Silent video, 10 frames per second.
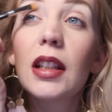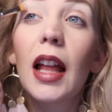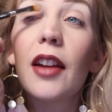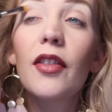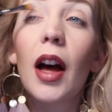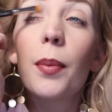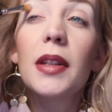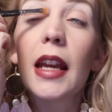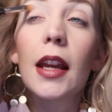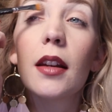Life
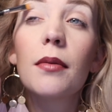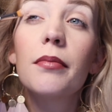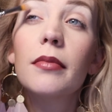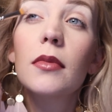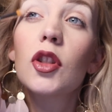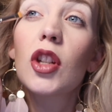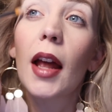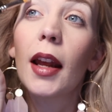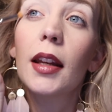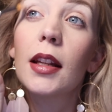update.
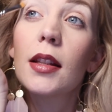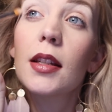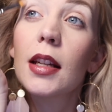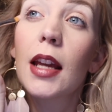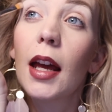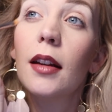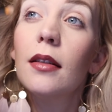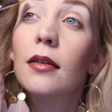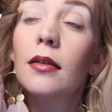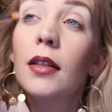Jenna needs to get
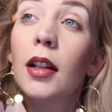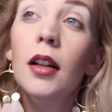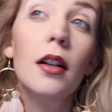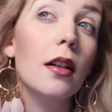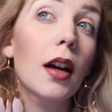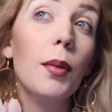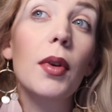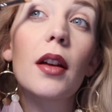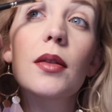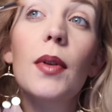her
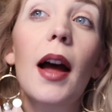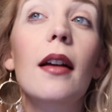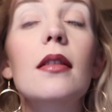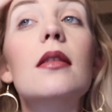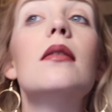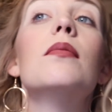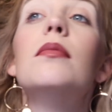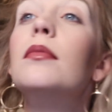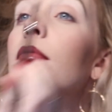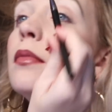eyebrows waxed.
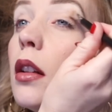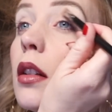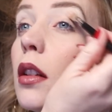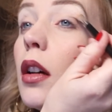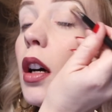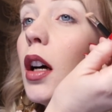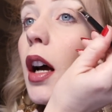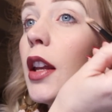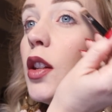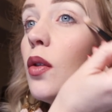
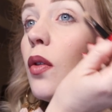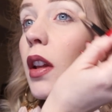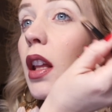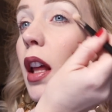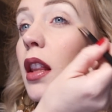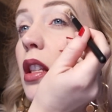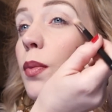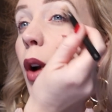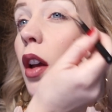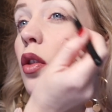Oh, I do really like
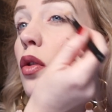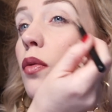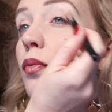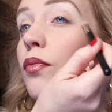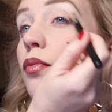this brush.